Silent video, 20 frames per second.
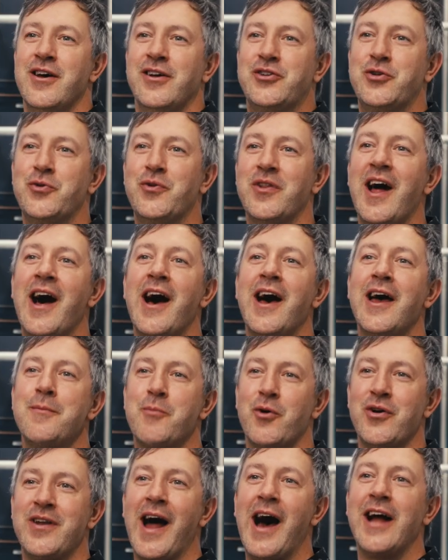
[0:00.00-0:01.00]
To lime
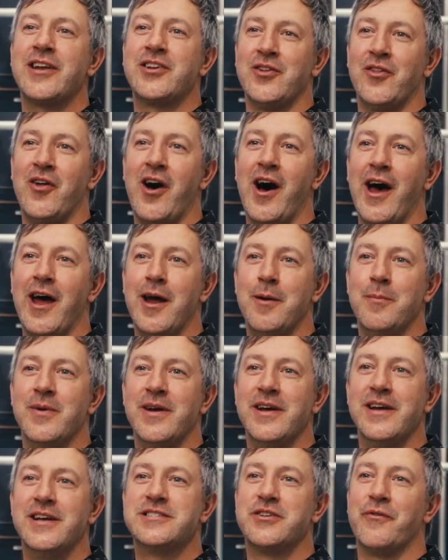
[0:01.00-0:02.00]
or not to lime
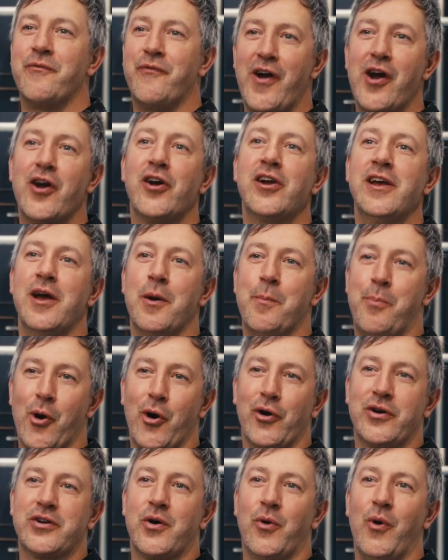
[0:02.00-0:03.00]
is a very
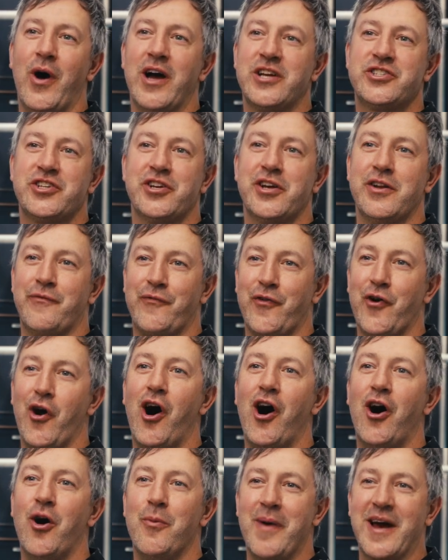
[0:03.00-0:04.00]
important question for
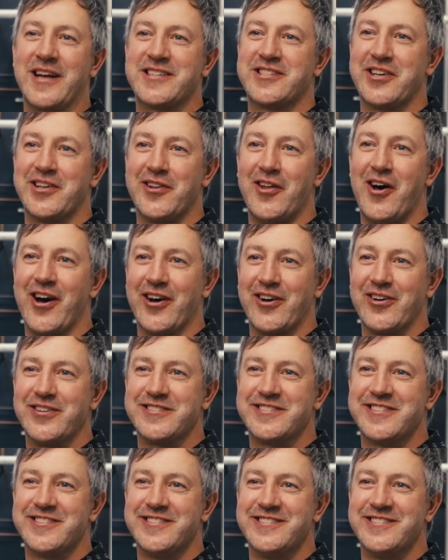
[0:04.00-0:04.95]
all Mexican lagers.